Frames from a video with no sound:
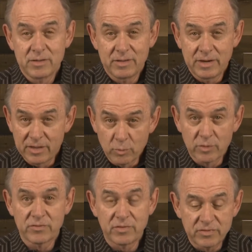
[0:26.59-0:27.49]
In other
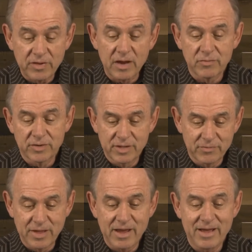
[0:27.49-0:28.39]
words, the sovereignty of
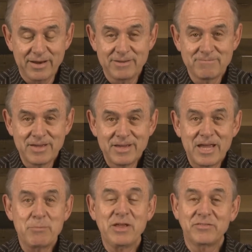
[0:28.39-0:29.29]
God. It
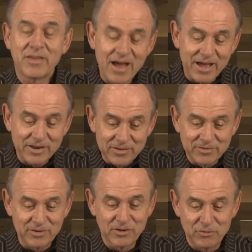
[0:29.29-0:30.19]
means God is
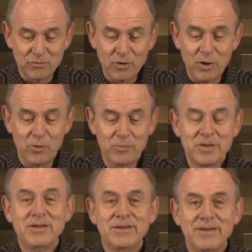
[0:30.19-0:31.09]
in control.
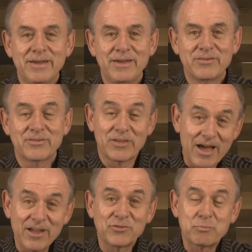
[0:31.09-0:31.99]
It's
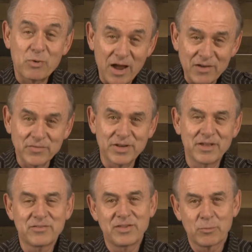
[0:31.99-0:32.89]
God's
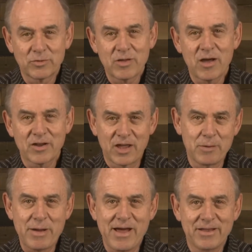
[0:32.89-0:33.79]
providence that we're talking
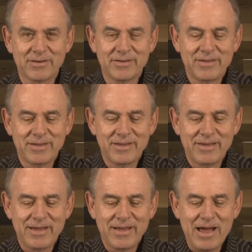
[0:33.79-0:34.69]
about.
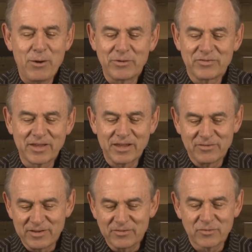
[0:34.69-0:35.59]
I always think it's
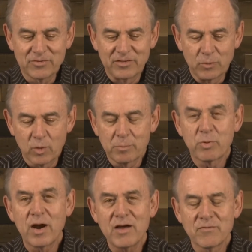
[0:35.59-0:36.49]
interesting. The word
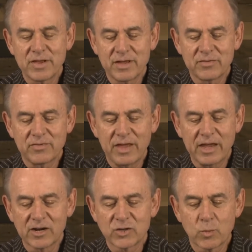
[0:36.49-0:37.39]
providence, the
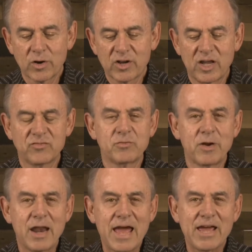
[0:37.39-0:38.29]
English word comes from a
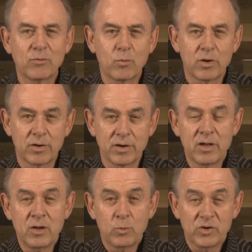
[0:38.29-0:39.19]
Latin word
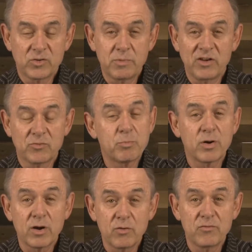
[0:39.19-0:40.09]
which means
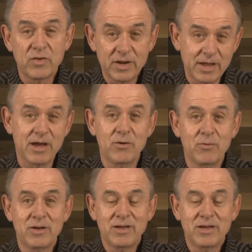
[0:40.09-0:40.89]
pro video.